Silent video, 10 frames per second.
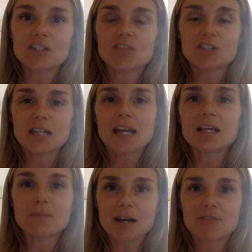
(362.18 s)
of
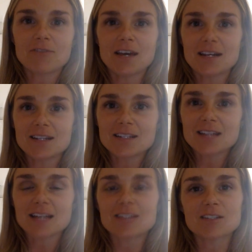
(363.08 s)
genetic modified
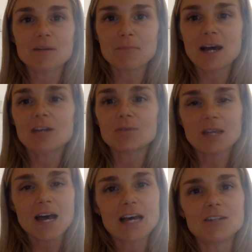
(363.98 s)
insects, is combined with the
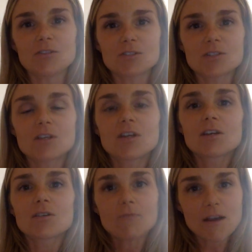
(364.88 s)
high-dose
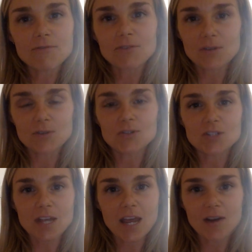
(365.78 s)
refuge
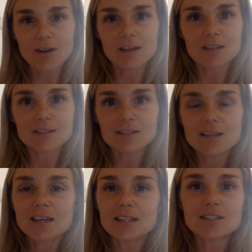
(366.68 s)
areas,
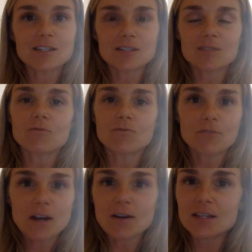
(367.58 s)
this is
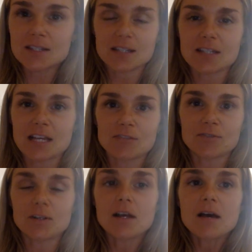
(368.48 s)
very
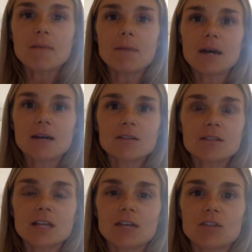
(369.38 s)
successful. Models
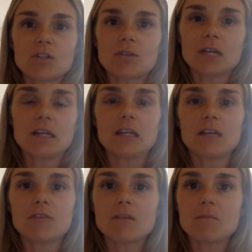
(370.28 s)
have shown that
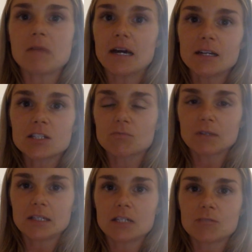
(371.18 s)
even modest
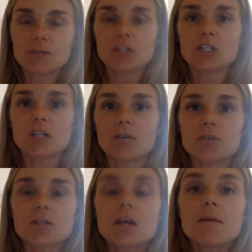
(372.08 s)
release
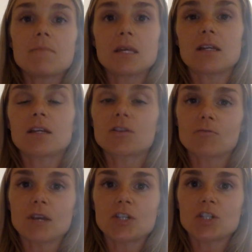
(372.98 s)
ratios, meaning the
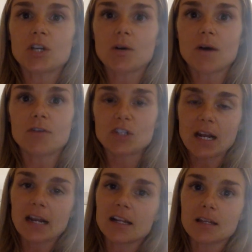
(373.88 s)
ratio of
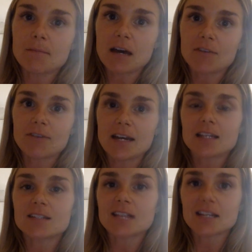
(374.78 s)
genetically modified
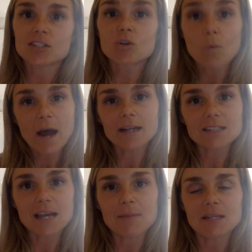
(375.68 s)
insects to
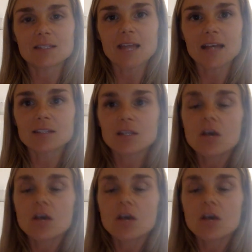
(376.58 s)
wild-type insects,